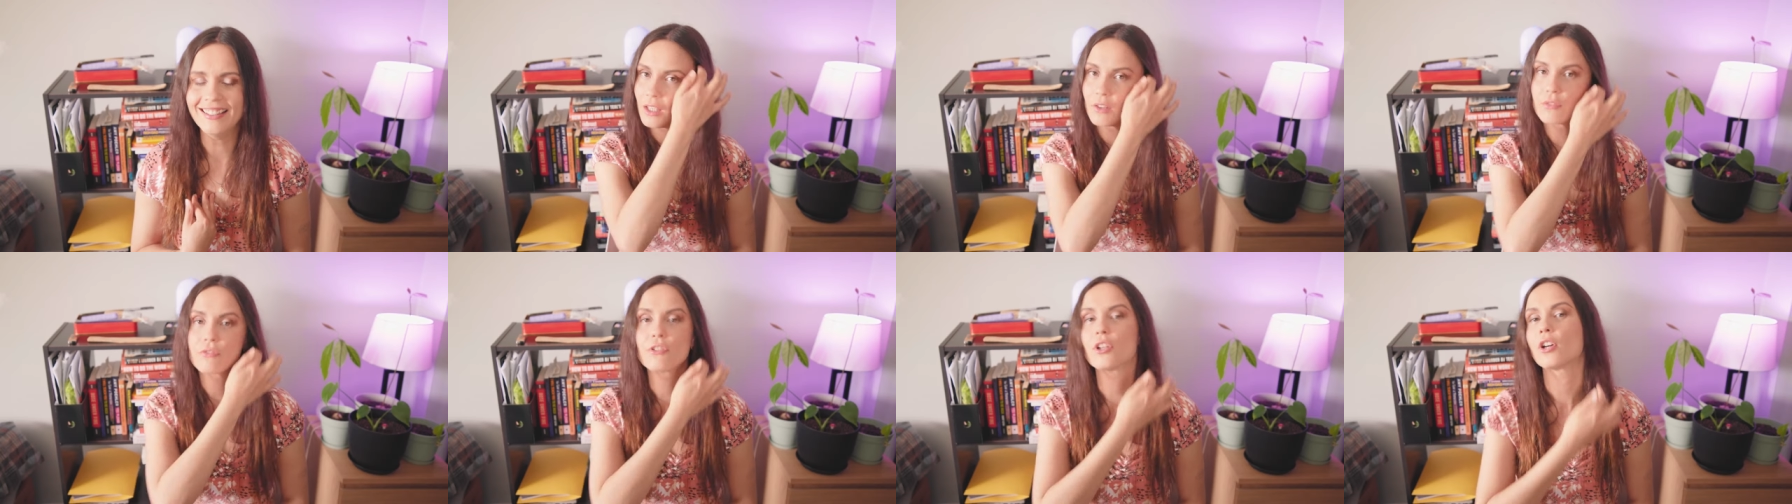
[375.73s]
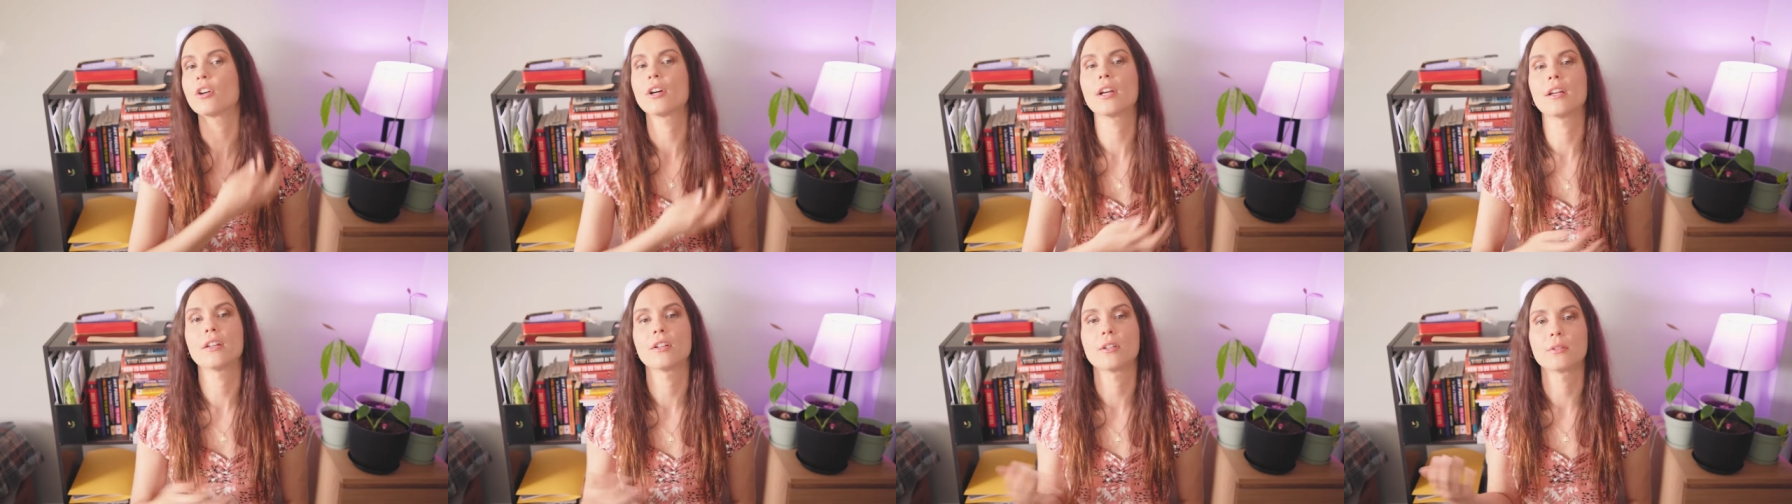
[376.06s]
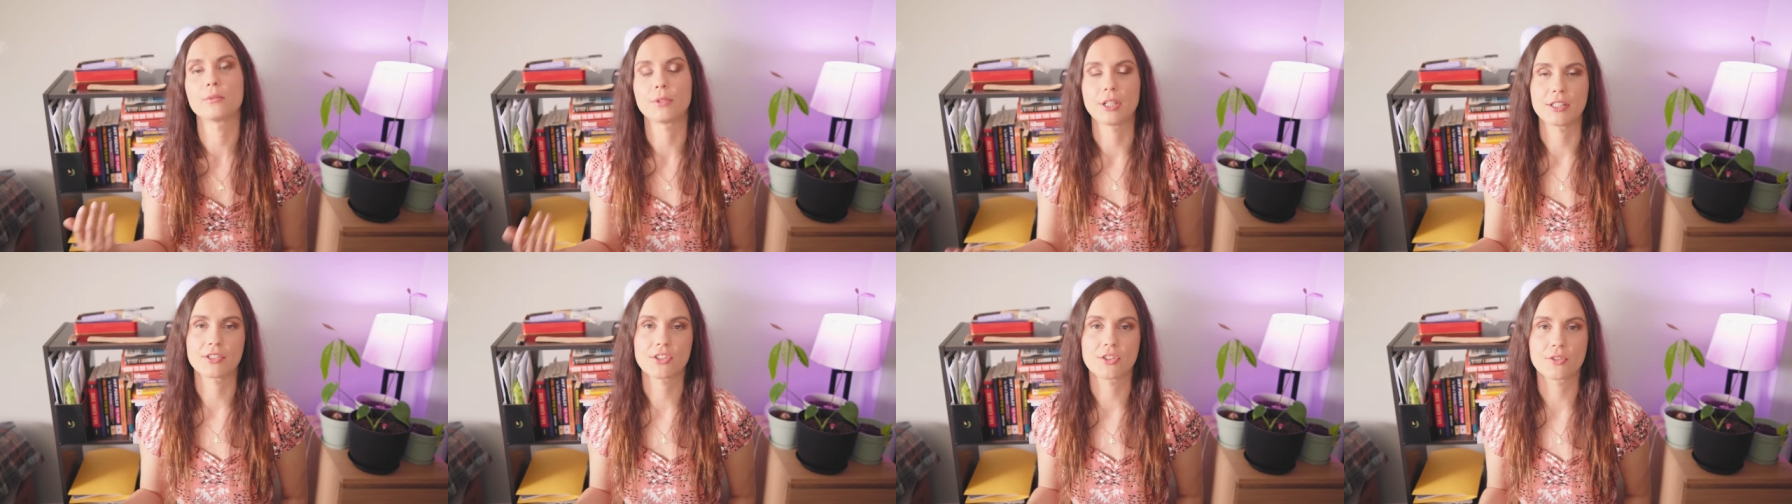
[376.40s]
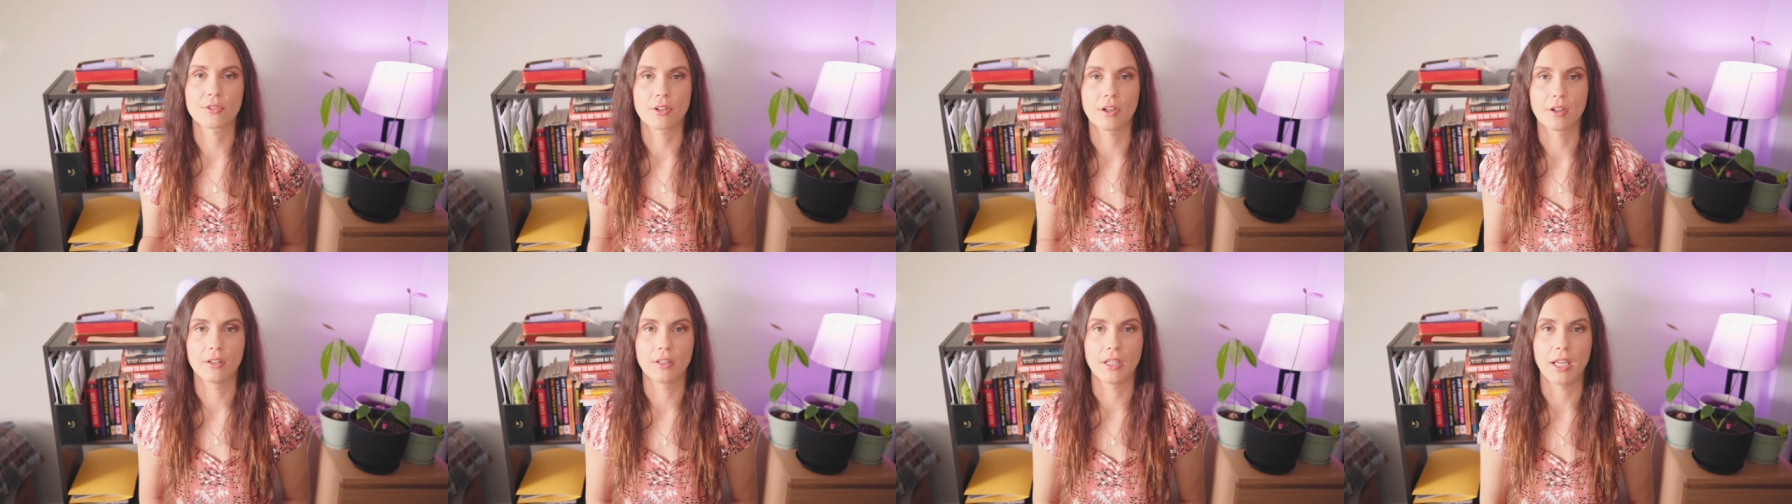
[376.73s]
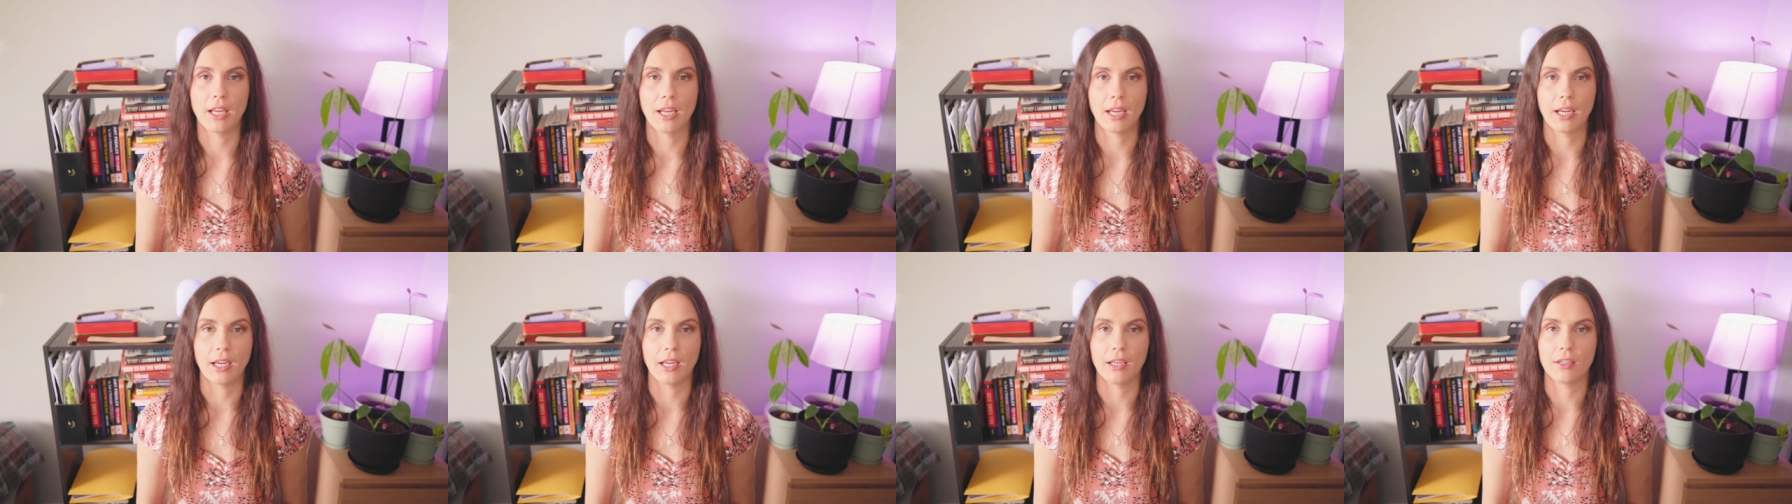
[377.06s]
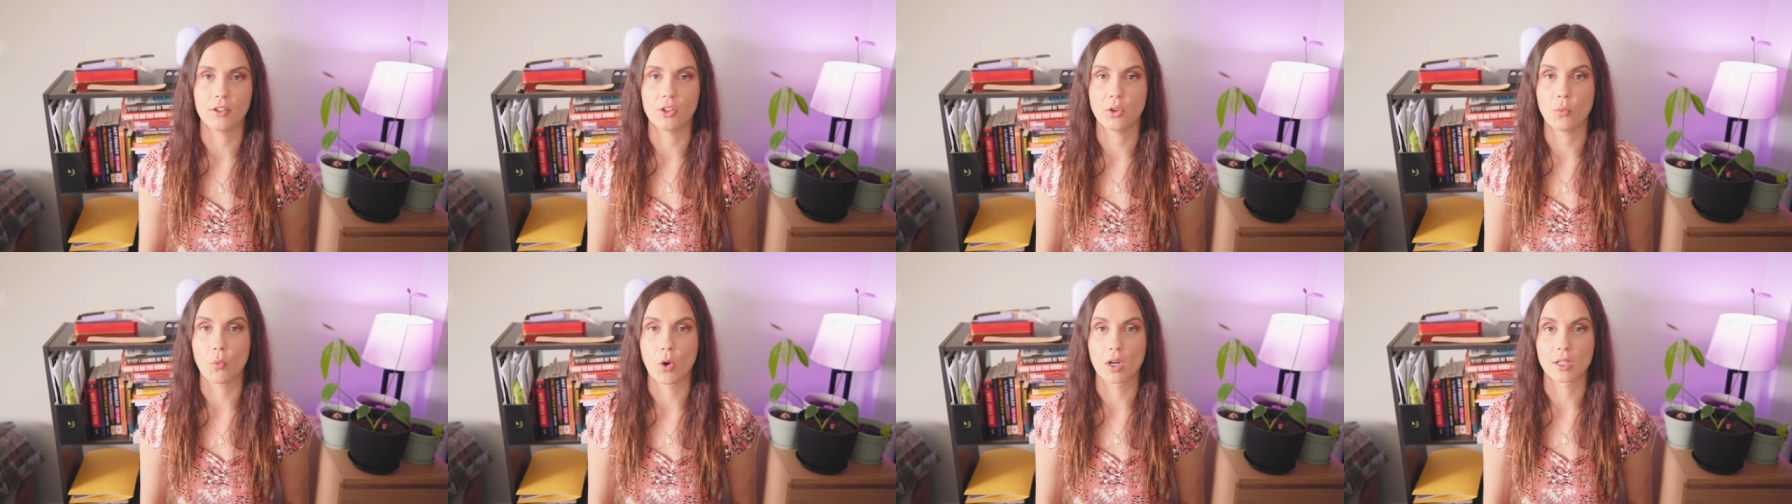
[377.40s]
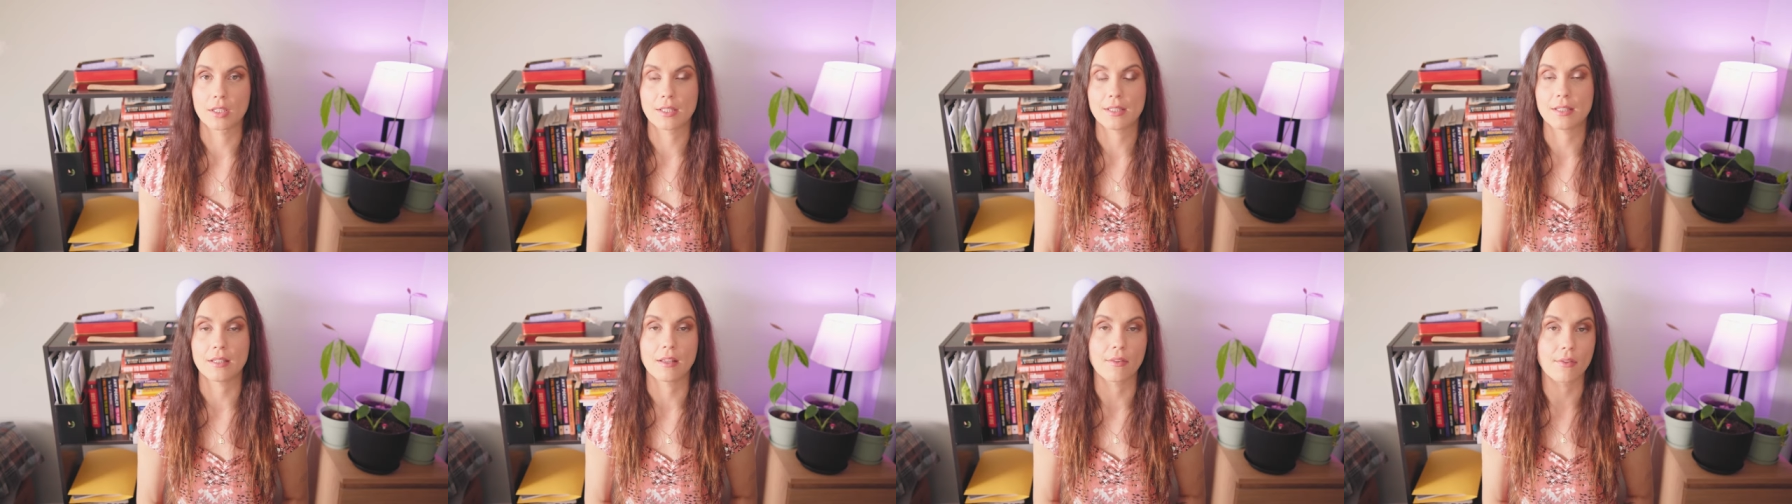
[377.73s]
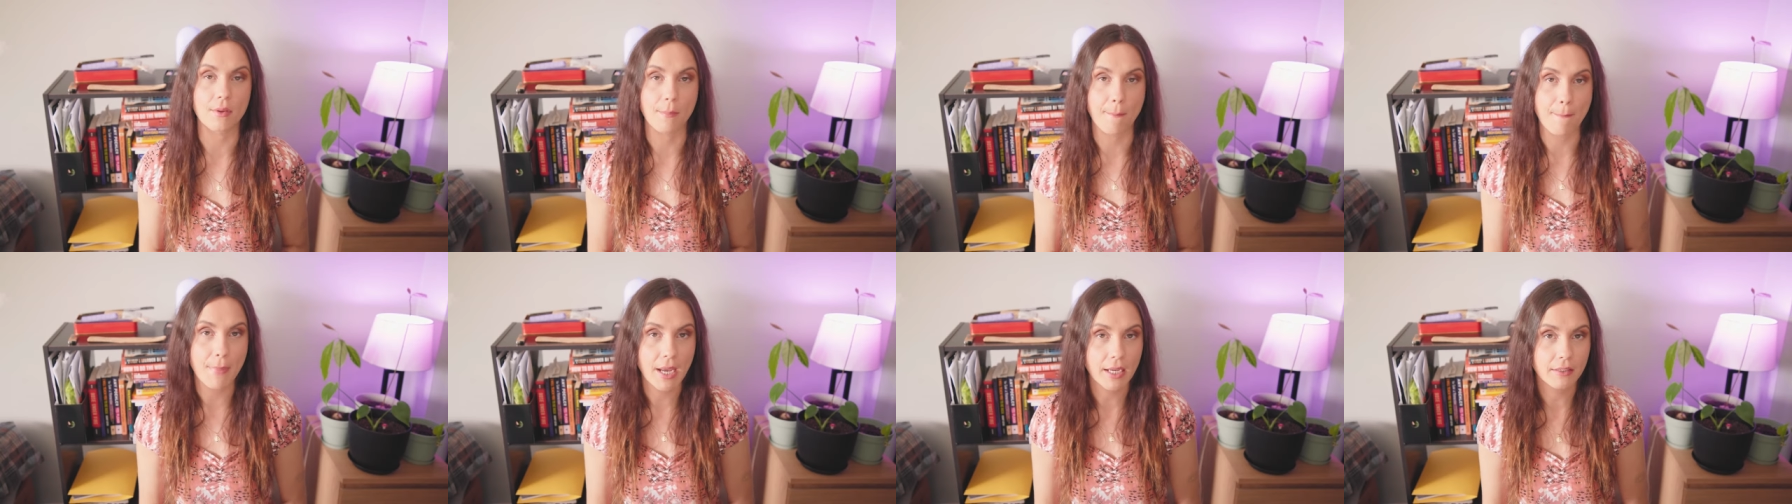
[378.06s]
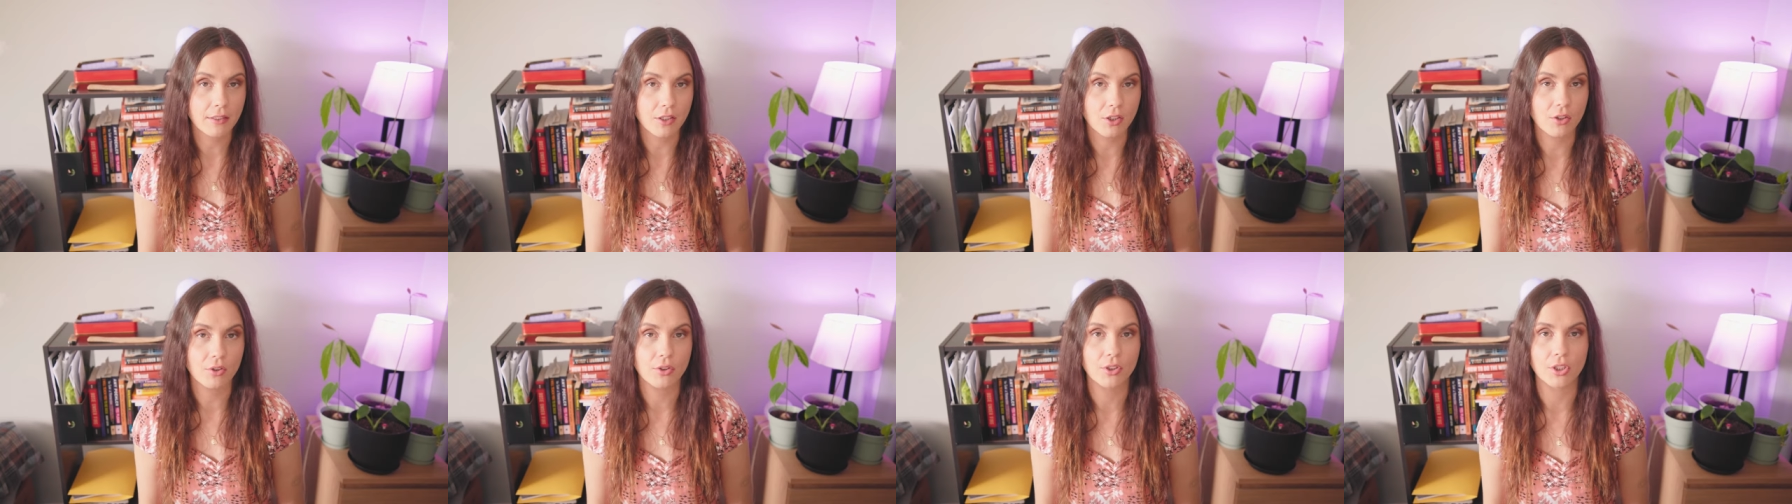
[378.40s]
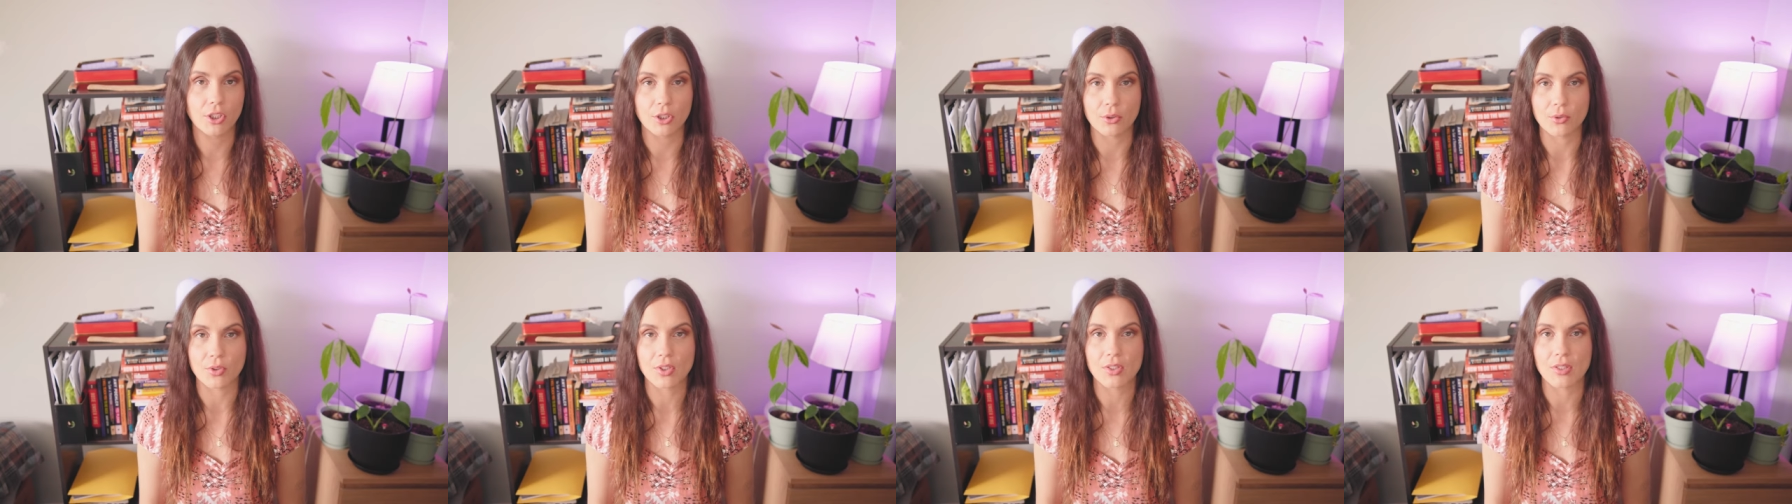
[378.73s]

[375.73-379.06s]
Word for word: If you're in a restaurant and you want to see the menu, you